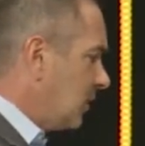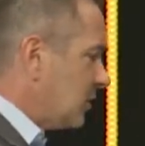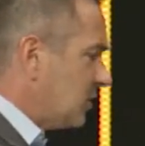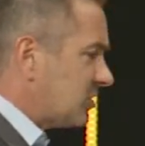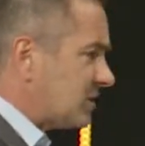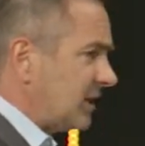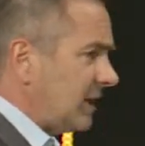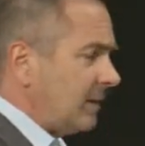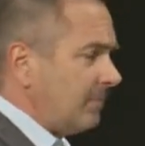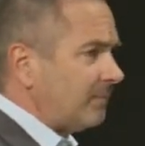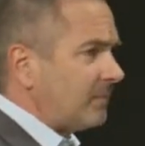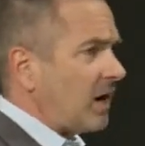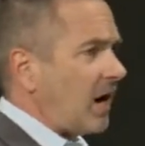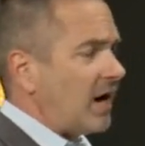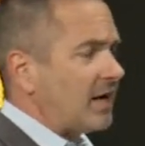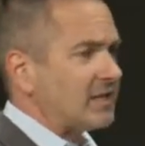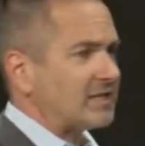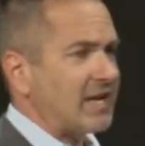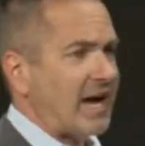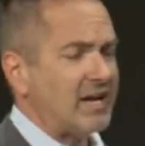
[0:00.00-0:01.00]
You see,
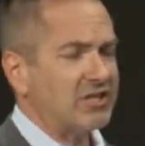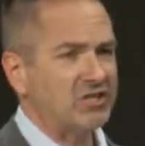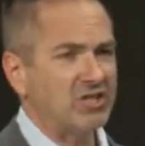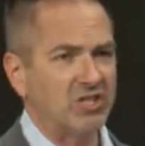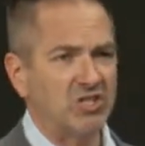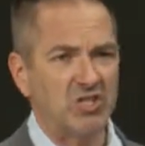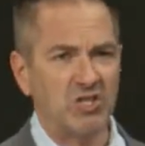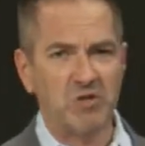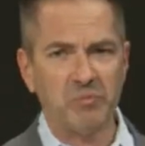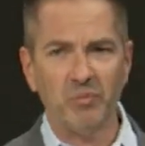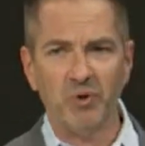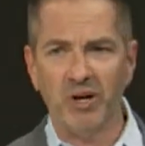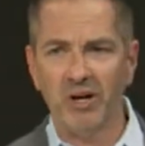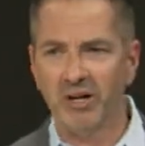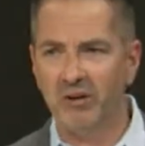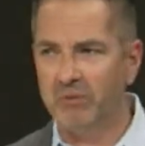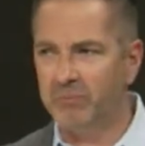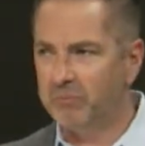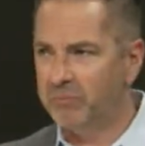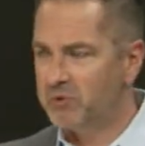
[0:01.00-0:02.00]
God has asked us to
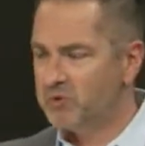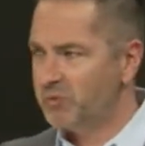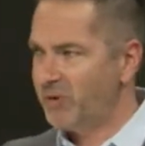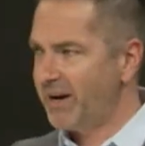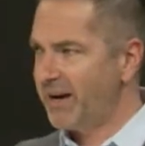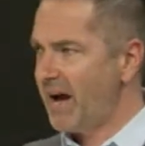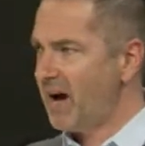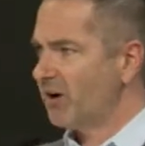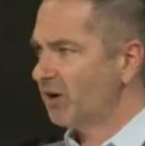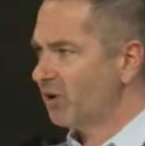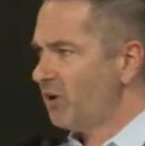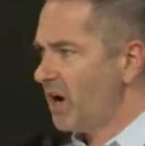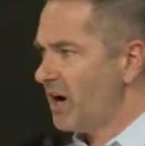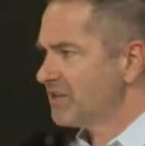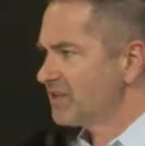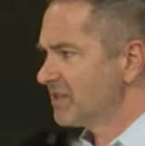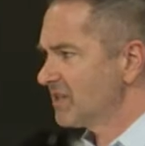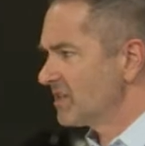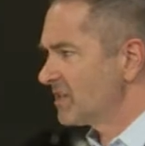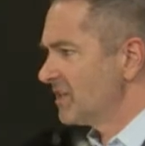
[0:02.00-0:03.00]
spread, spread out
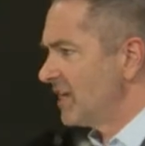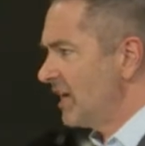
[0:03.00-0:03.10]
across this